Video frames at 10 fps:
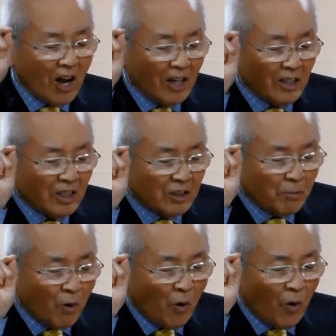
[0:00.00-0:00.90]
tiny
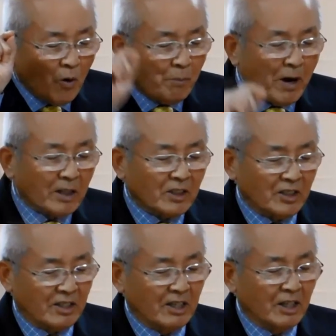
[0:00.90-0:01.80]
small
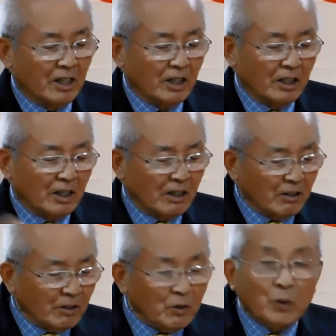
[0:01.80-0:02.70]
button
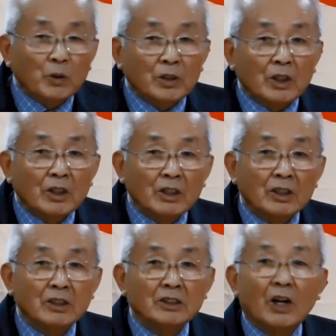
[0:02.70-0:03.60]
to
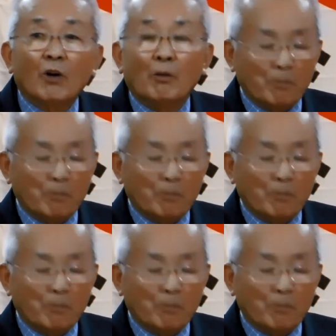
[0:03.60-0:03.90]
shut